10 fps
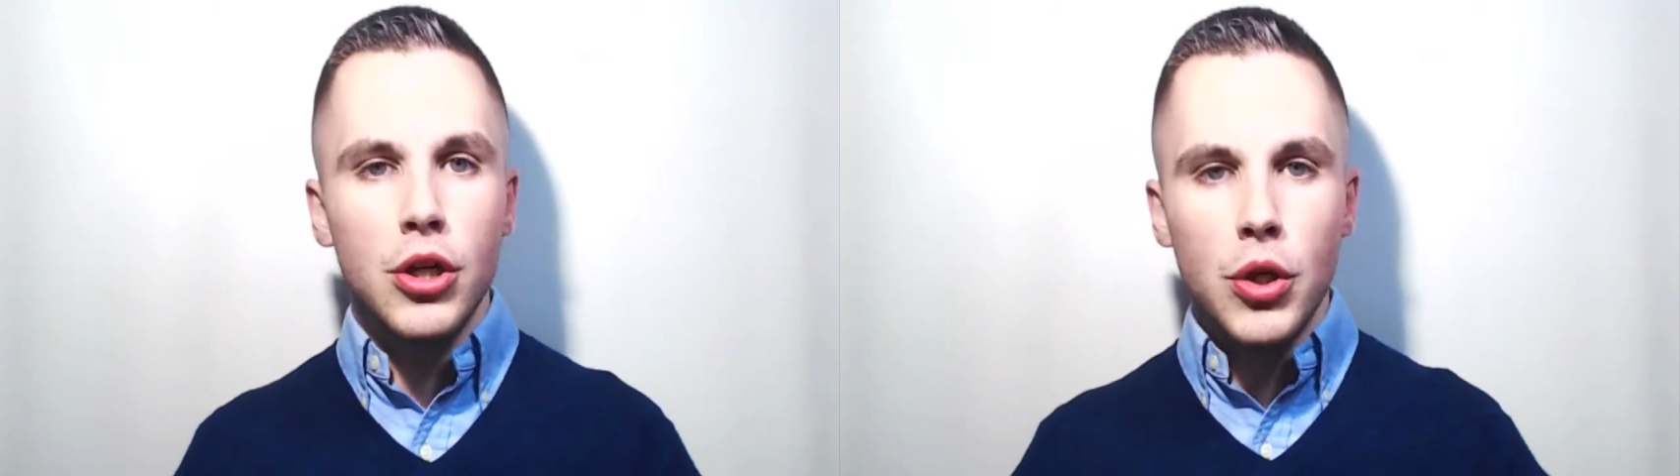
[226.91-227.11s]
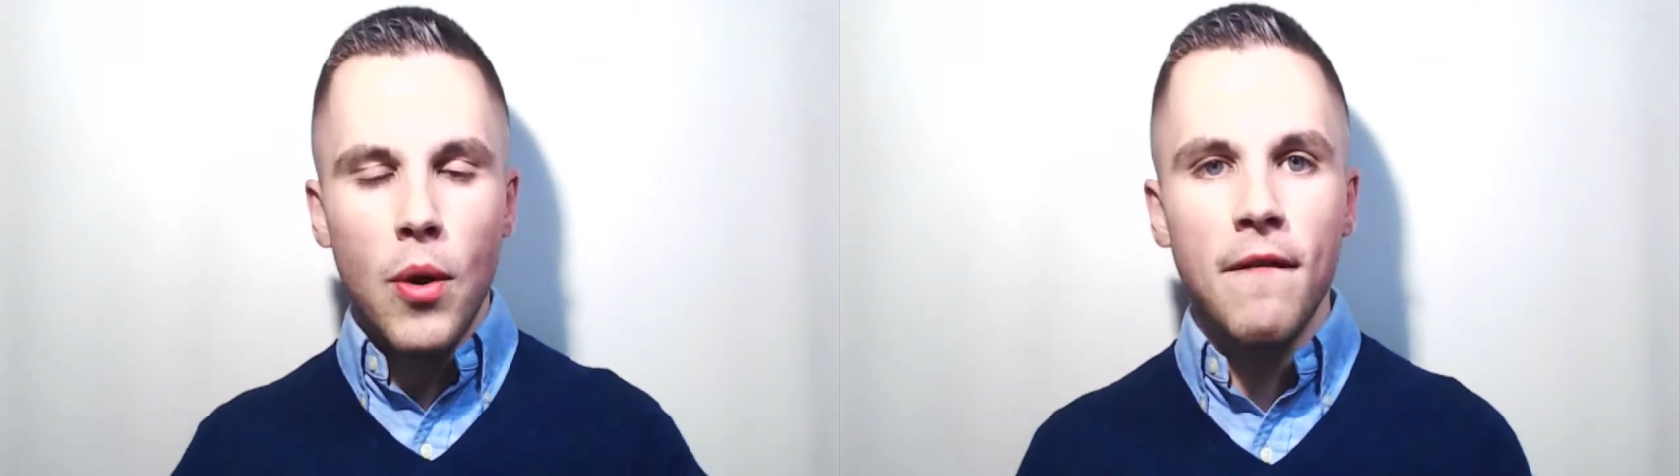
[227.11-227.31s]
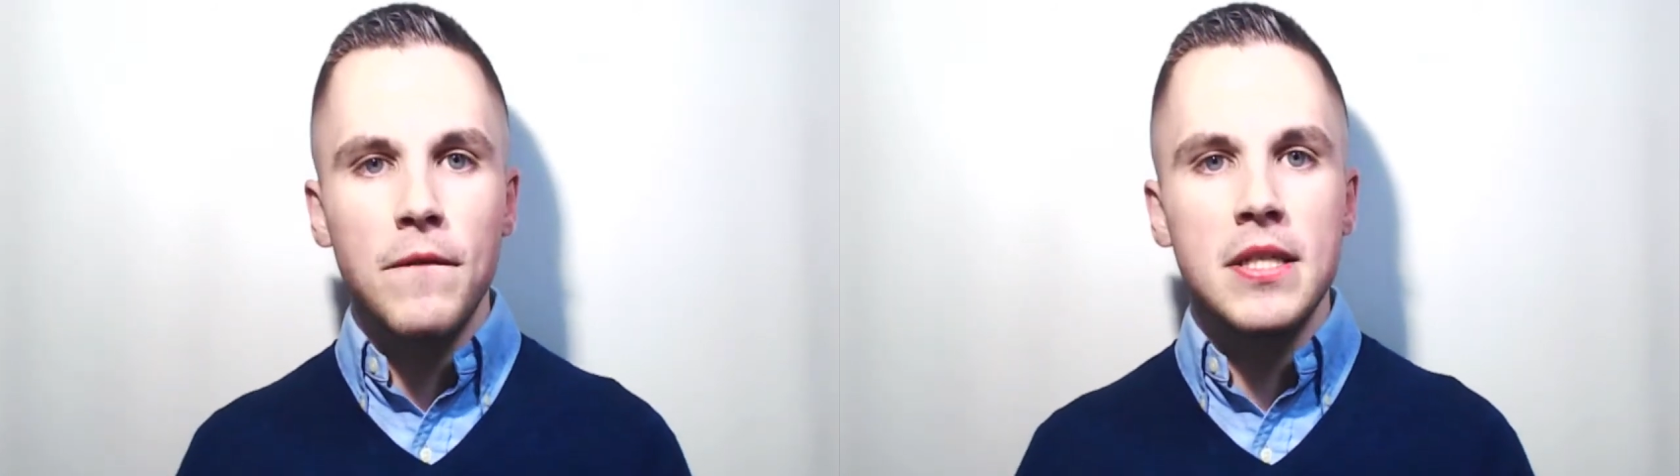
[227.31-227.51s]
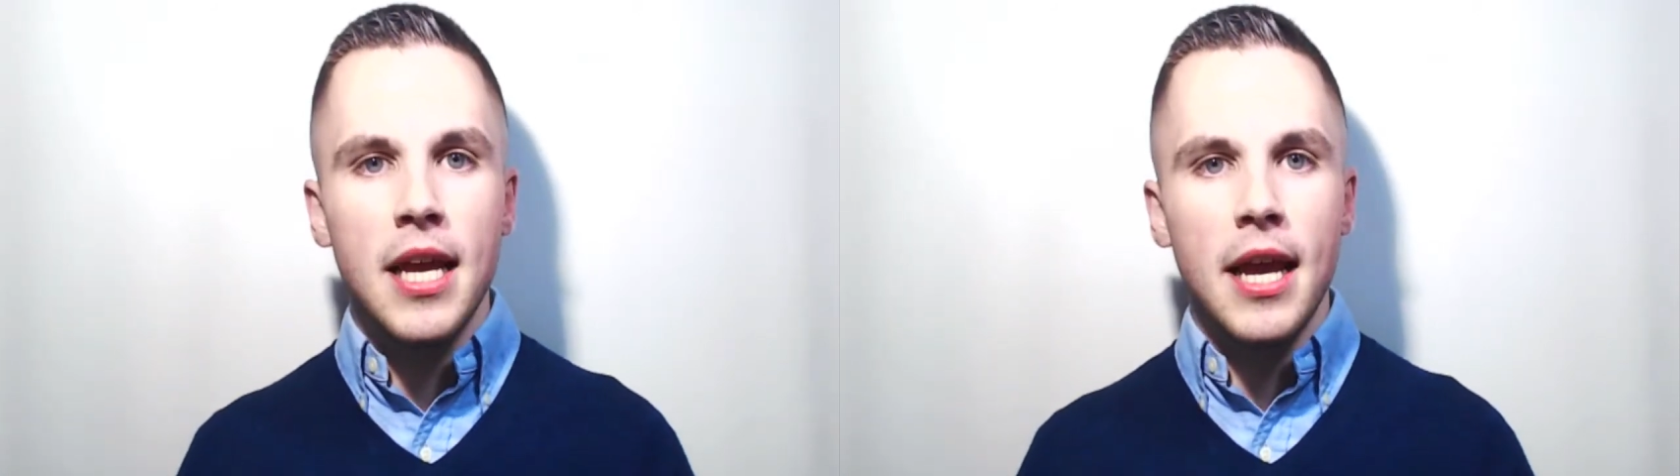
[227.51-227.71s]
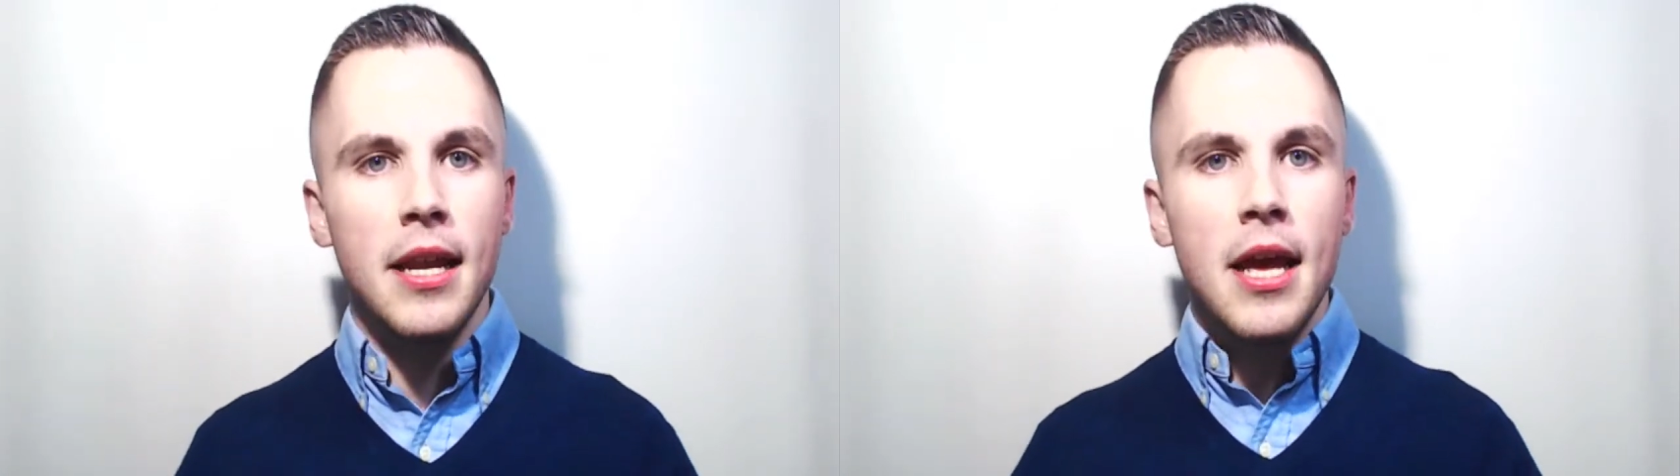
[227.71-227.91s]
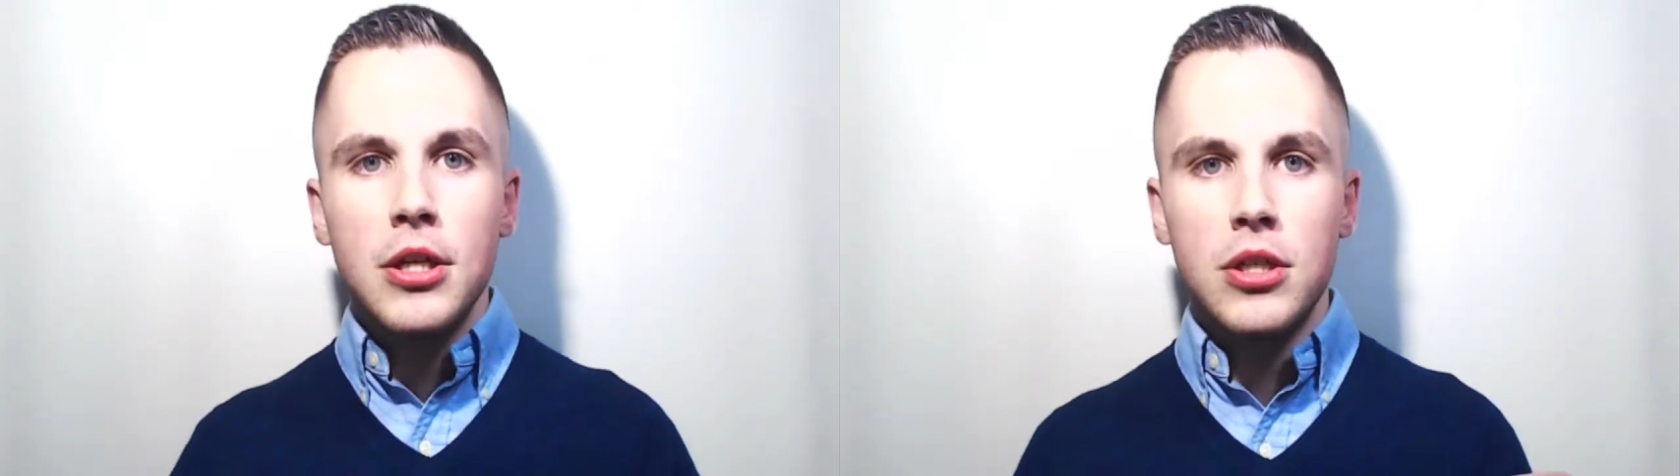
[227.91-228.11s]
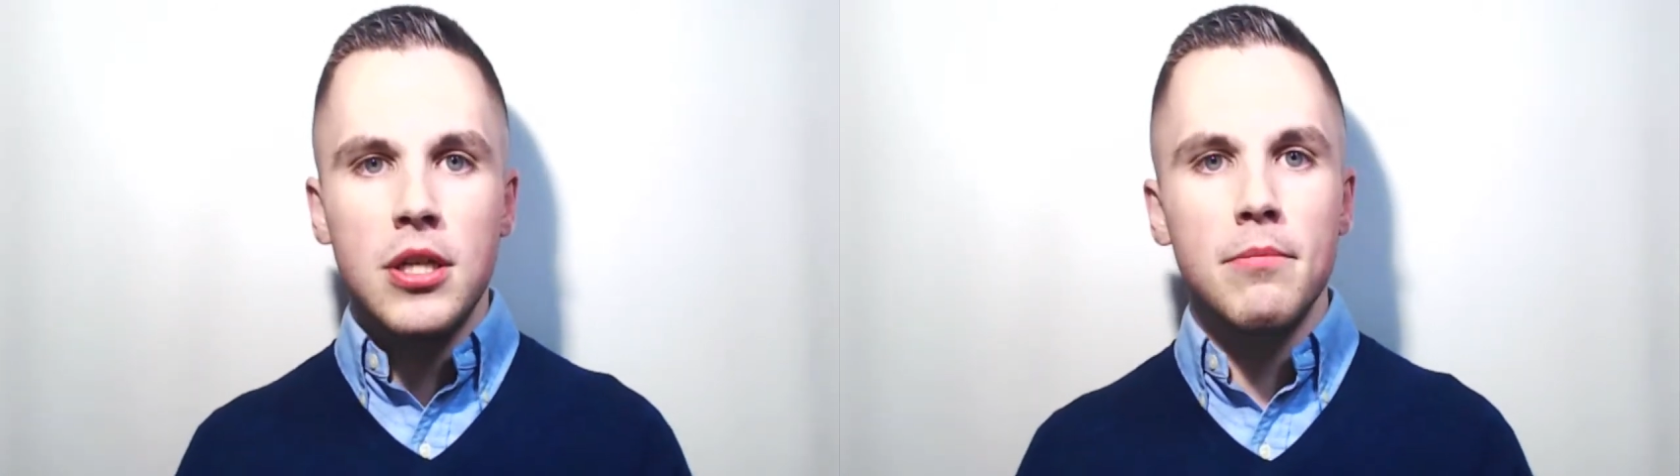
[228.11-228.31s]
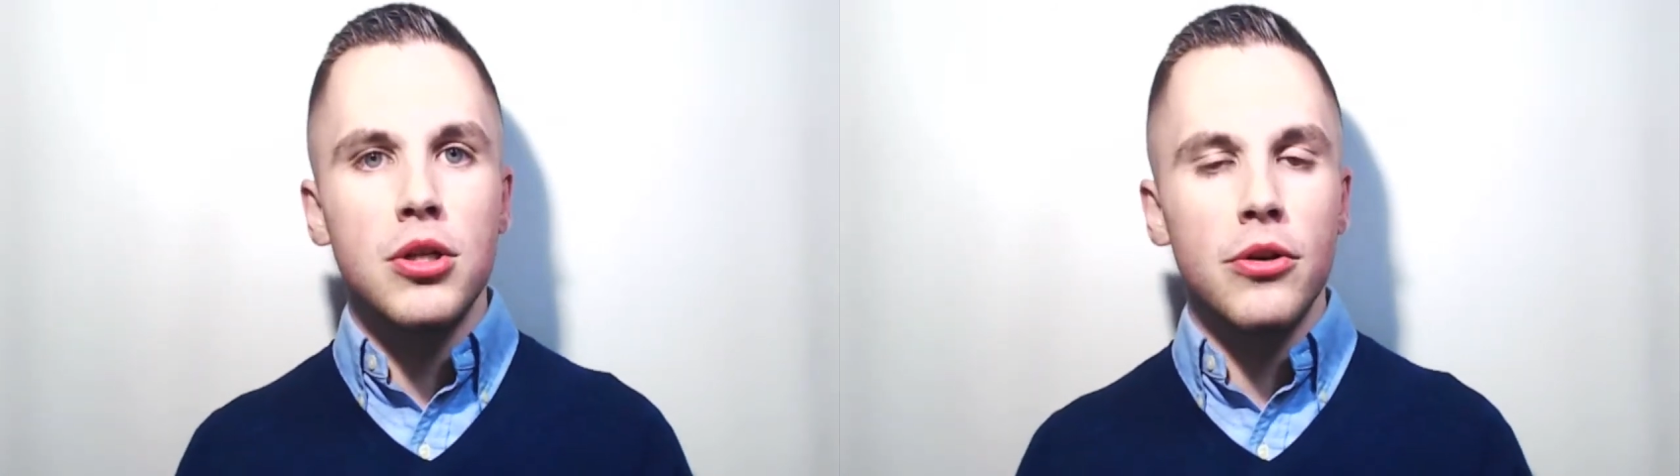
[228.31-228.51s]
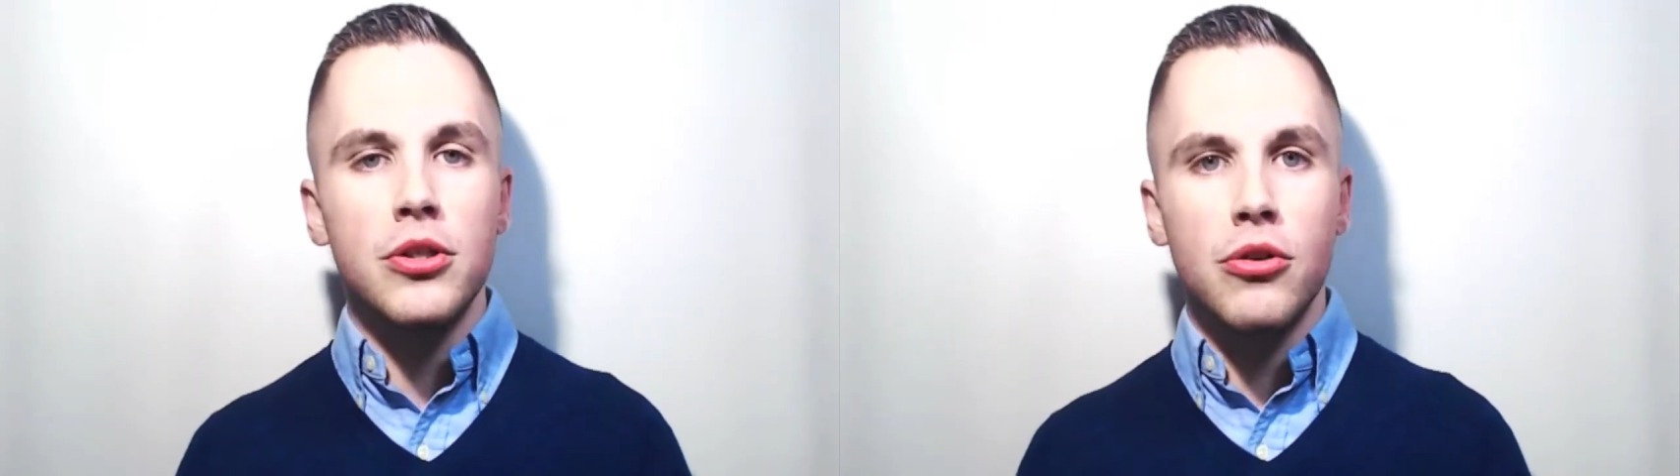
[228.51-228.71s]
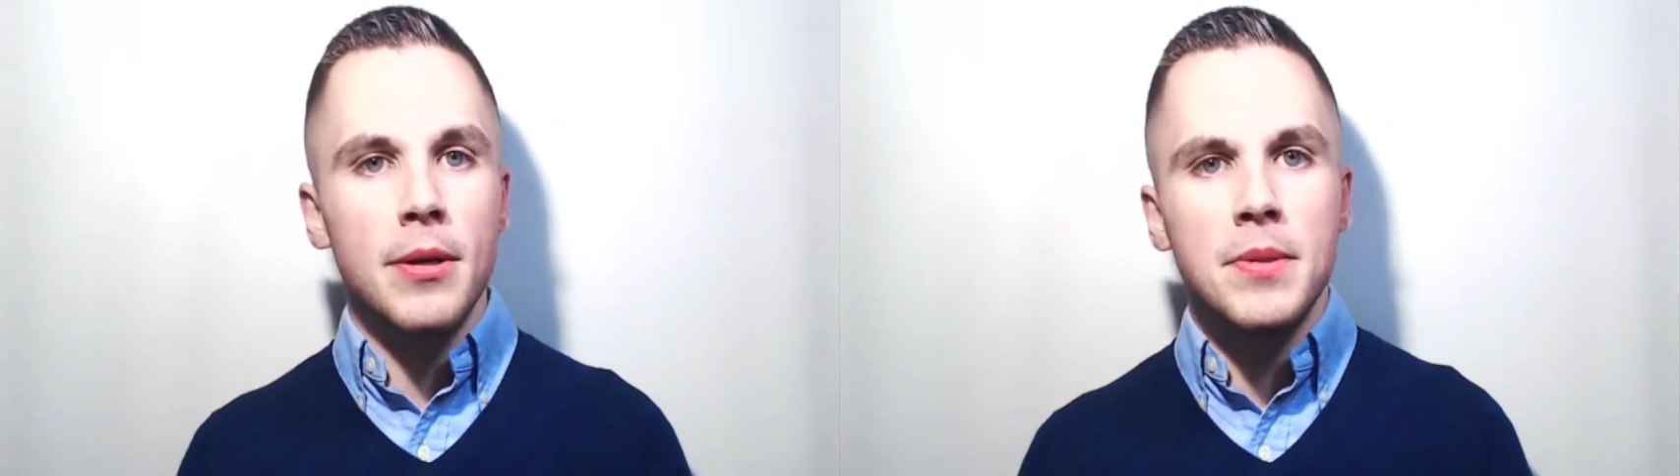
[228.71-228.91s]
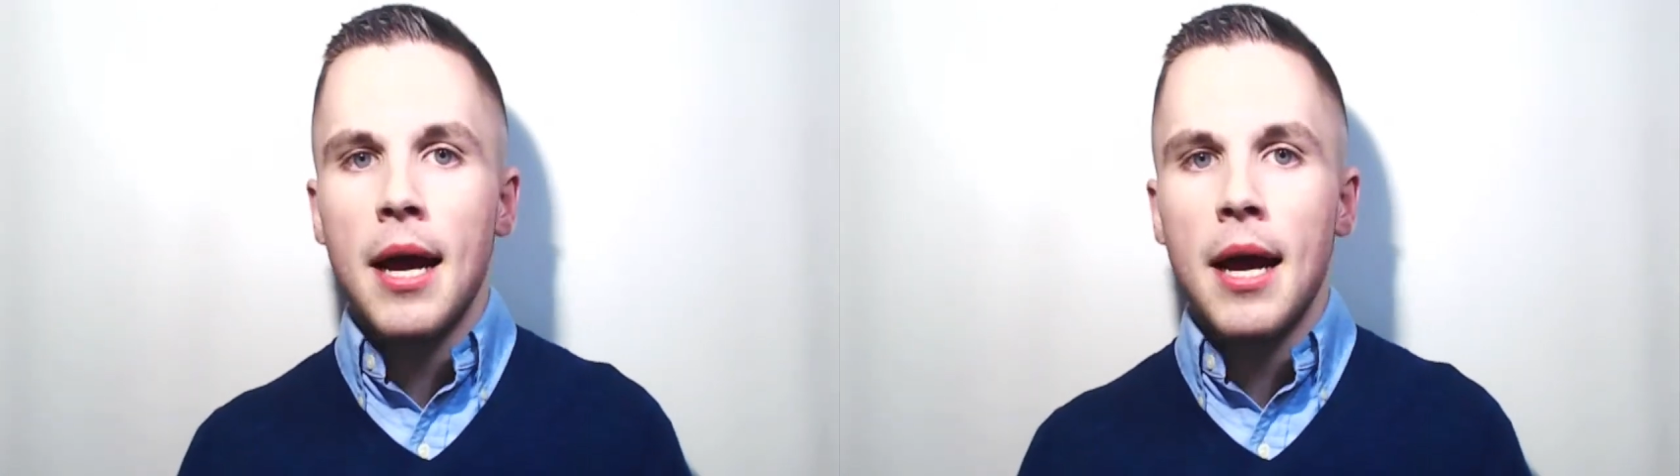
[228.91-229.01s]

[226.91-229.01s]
You have to say it to some certain scripts.